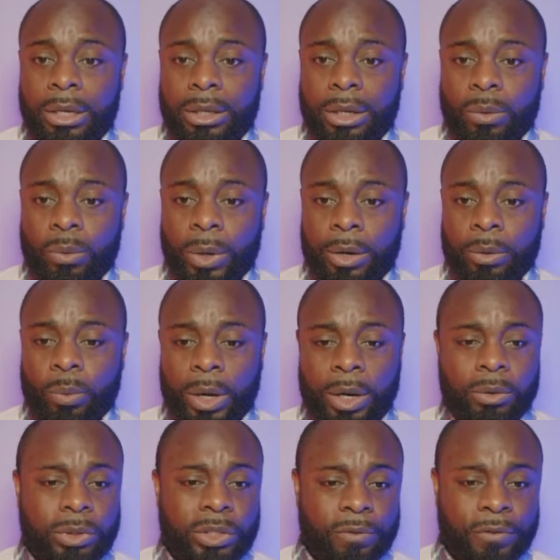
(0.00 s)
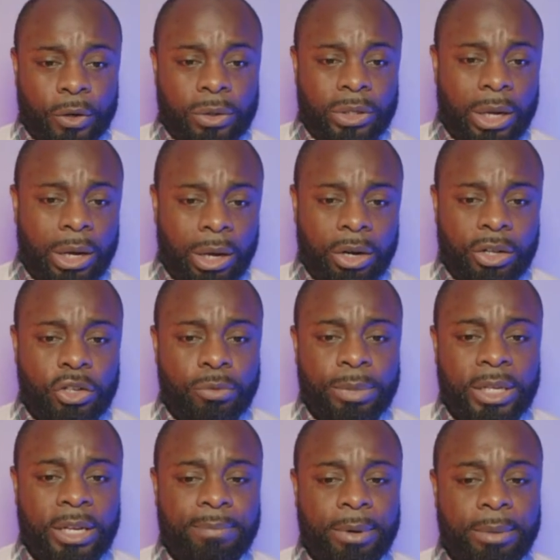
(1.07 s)
What else, folks? How do you
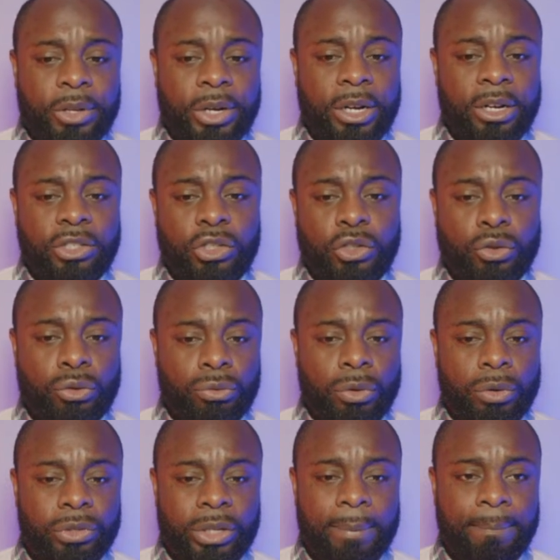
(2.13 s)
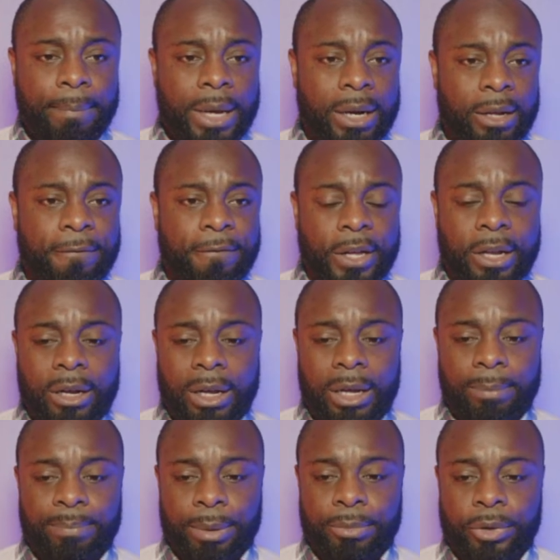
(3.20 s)
believe Bermuda's new routes can benefit
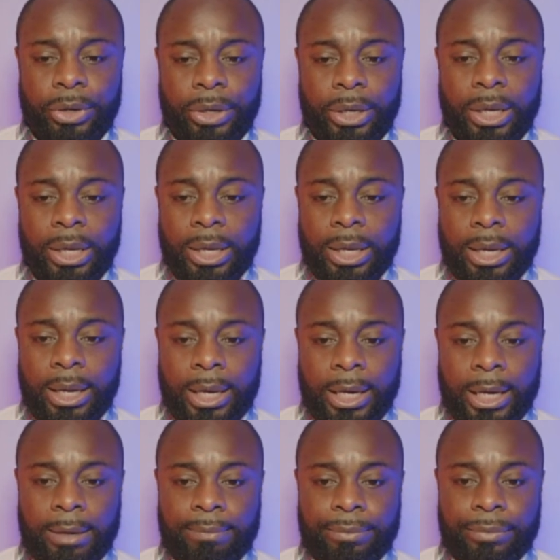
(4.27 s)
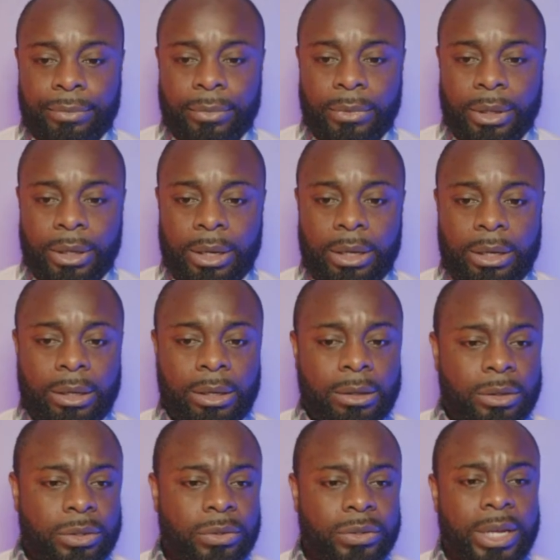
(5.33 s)
Bermuda?
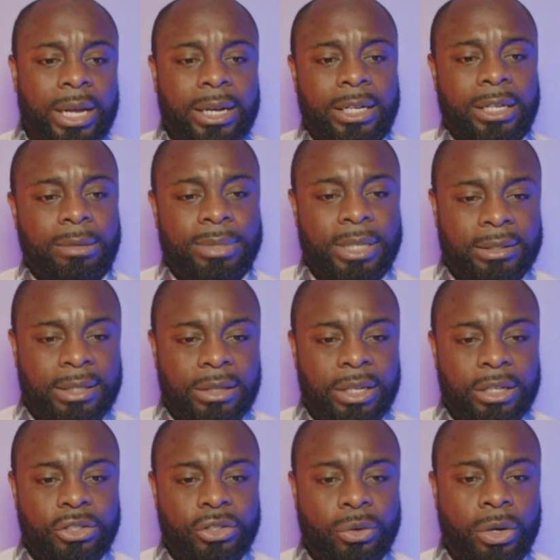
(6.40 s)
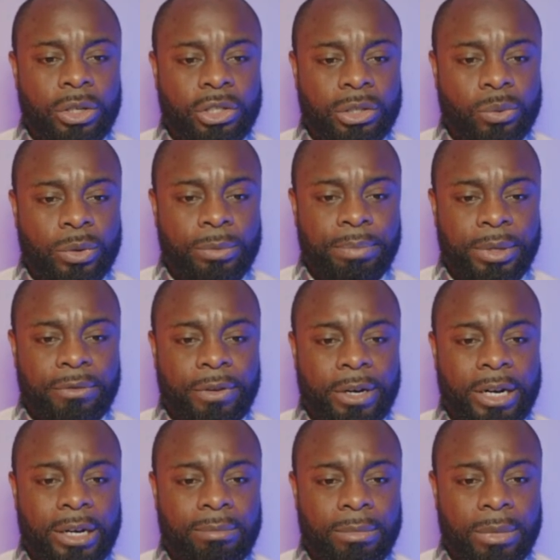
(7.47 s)
Suzanne Ingham says, I think Georgia would be
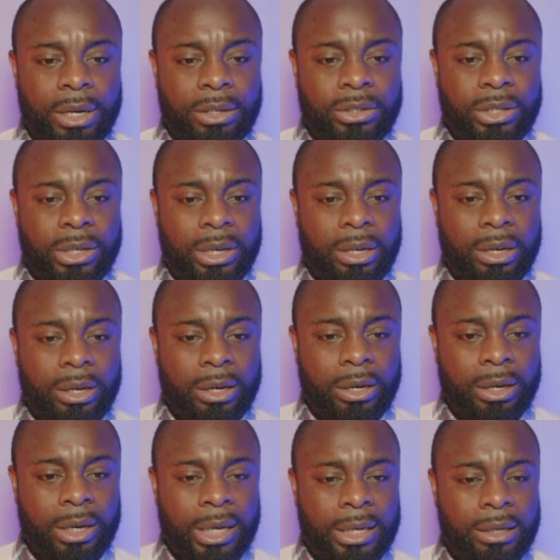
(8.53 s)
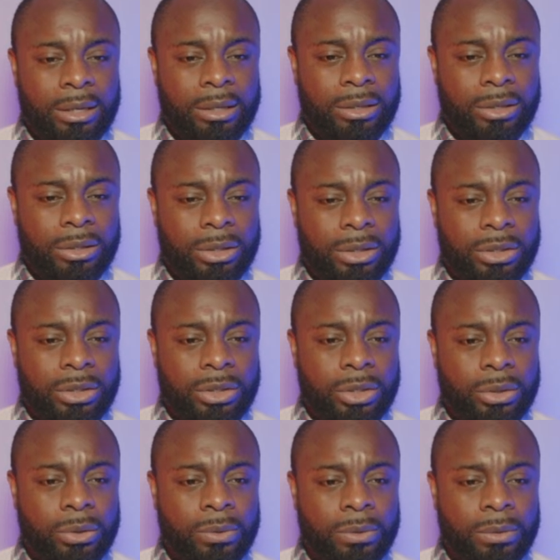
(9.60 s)
very much like good too.